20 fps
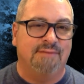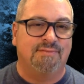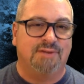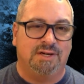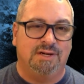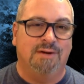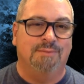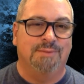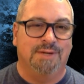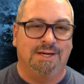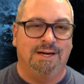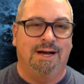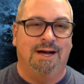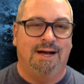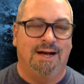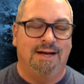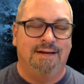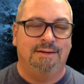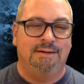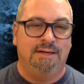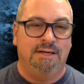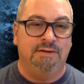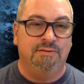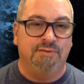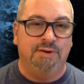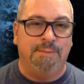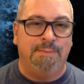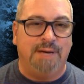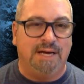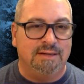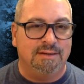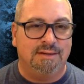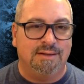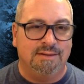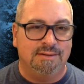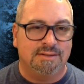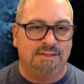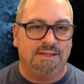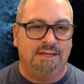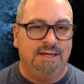have to come to God in
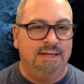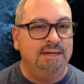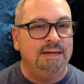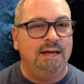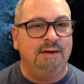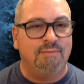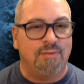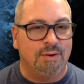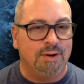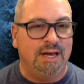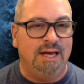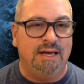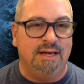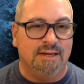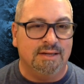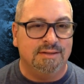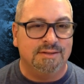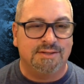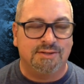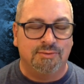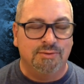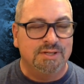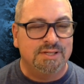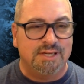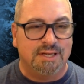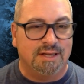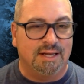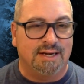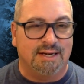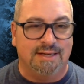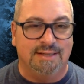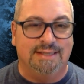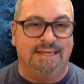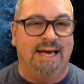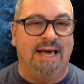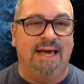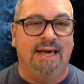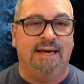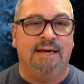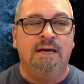repentance. It never ends. There isn't like a
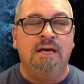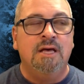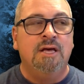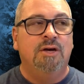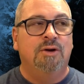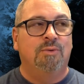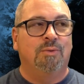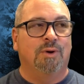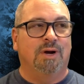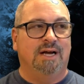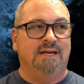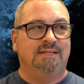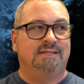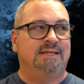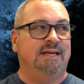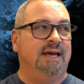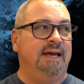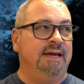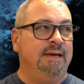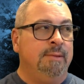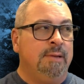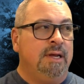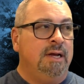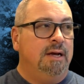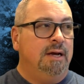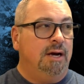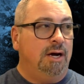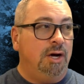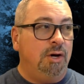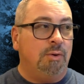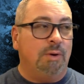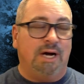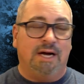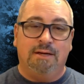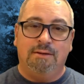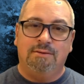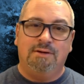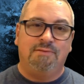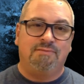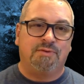day where I say, oh,
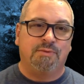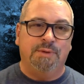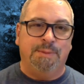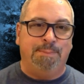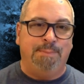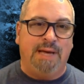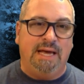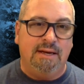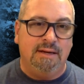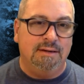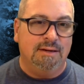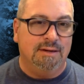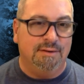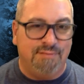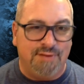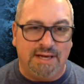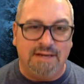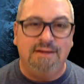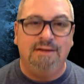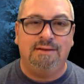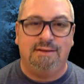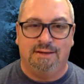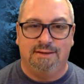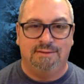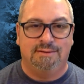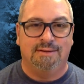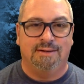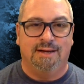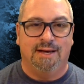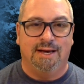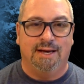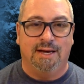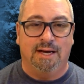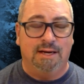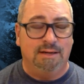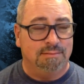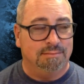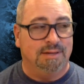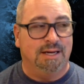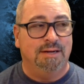I don't have to repent of anything
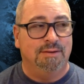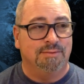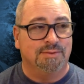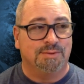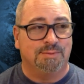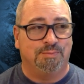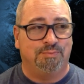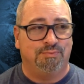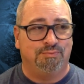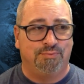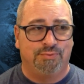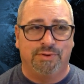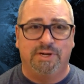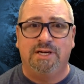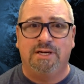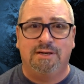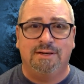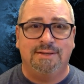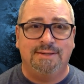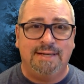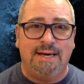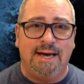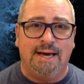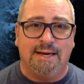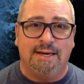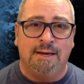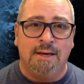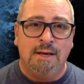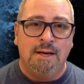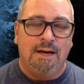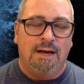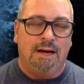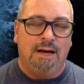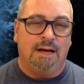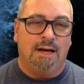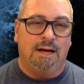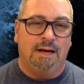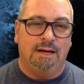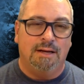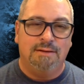today. I was a pretty good day.
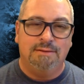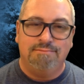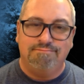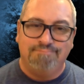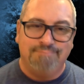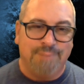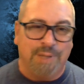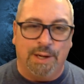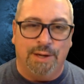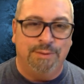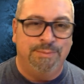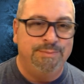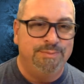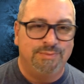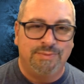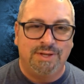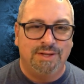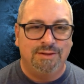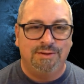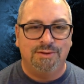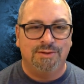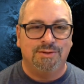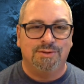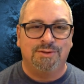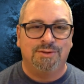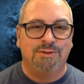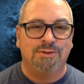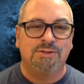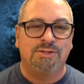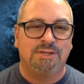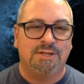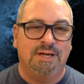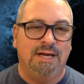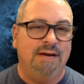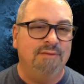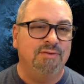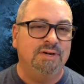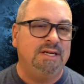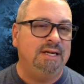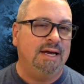No, there's
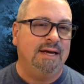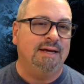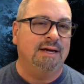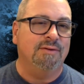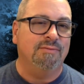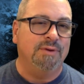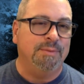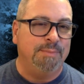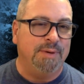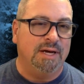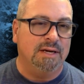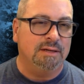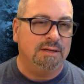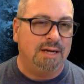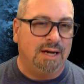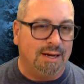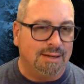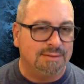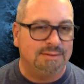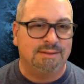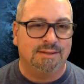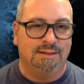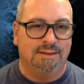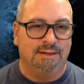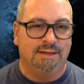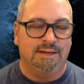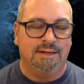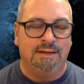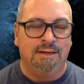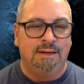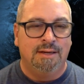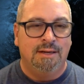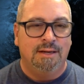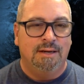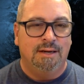every day I repent constantly.